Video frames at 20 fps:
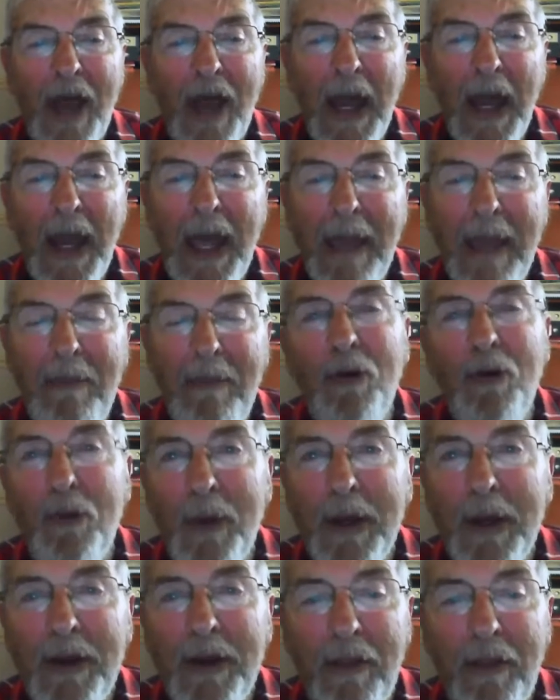unable to
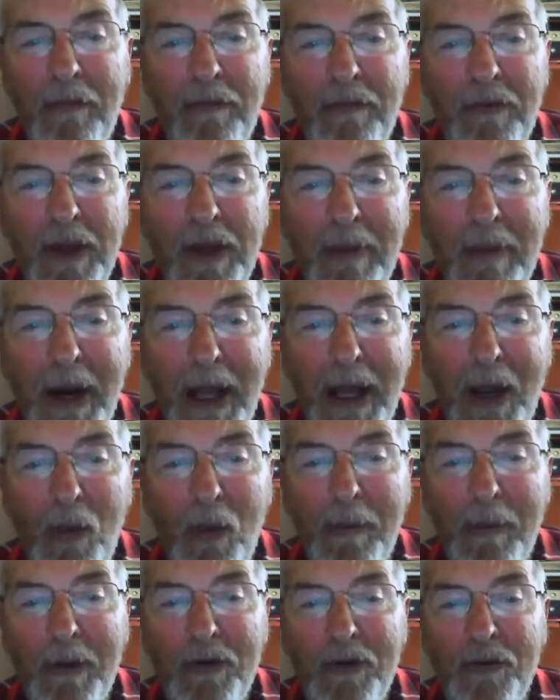enter the female
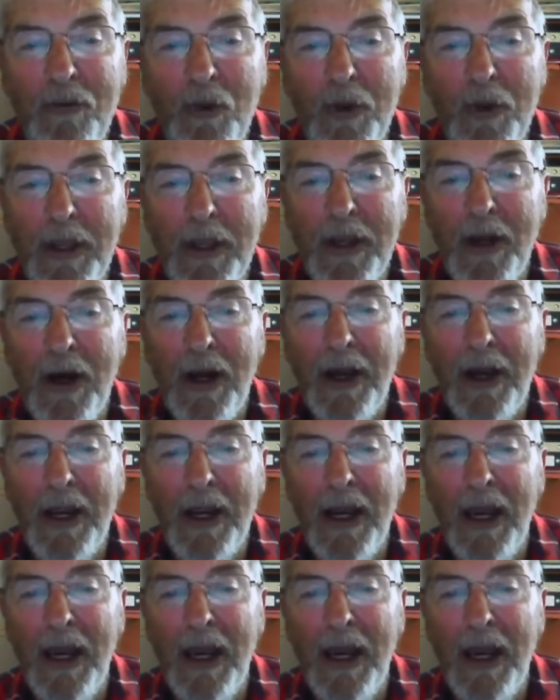women's 49er